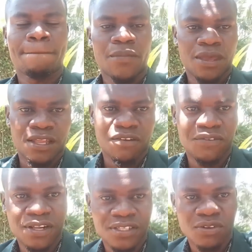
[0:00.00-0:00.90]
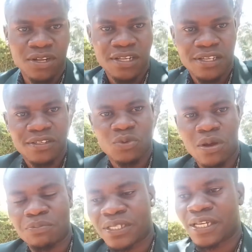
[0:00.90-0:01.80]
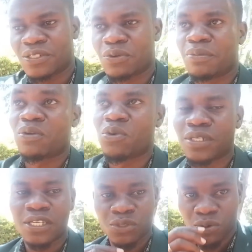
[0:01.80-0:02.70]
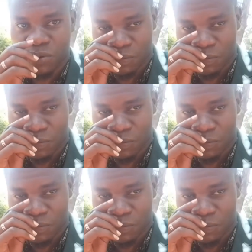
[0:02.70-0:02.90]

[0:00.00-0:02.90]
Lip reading: And I'm very sorry to upset you, because I saw